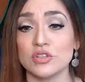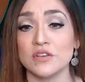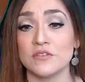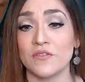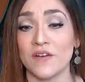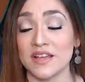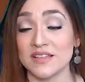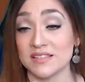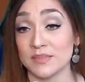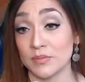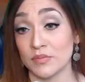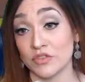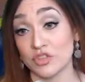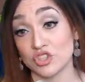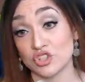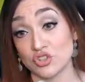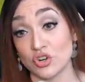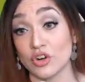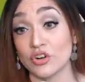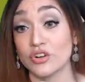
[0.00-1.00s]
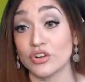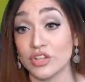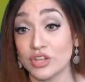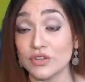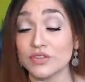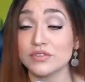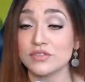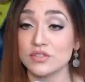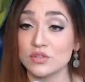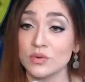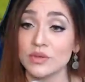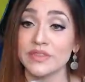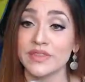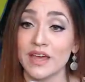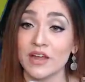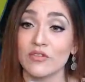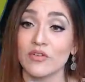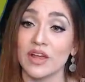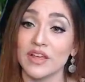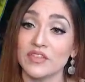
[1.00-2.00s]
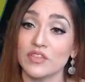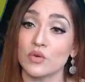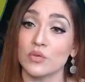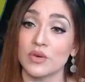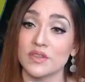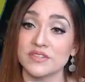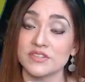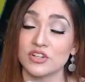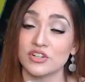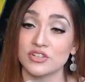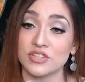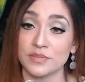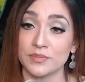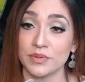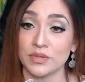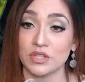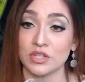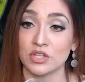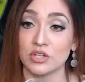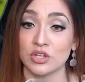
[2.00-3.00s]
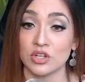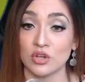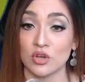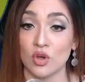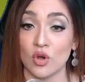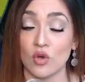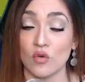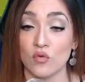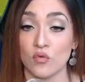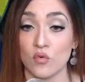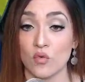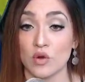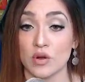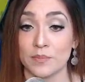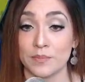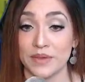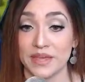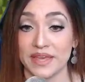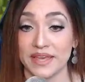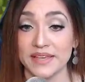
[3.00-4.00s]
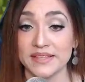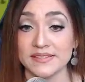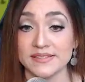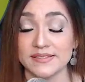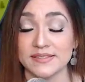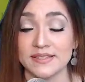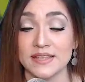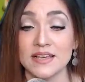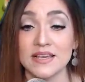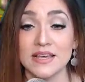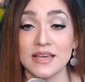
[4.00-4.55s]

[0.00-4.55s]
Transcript: find some of the stronger guilds doing that, right? The ones that are typically going to go for base.